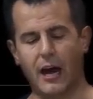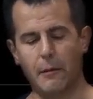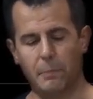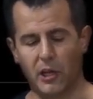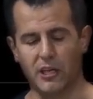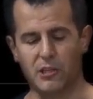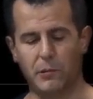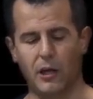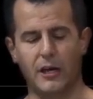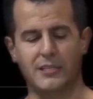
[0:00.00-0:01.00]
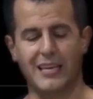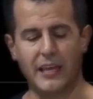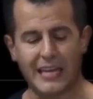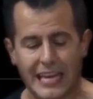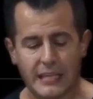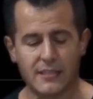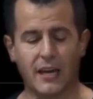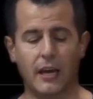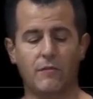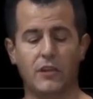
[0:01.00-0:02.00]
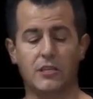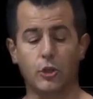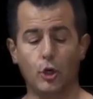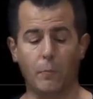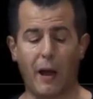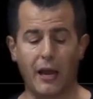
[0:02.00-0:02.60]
i plus And then inside of this loop,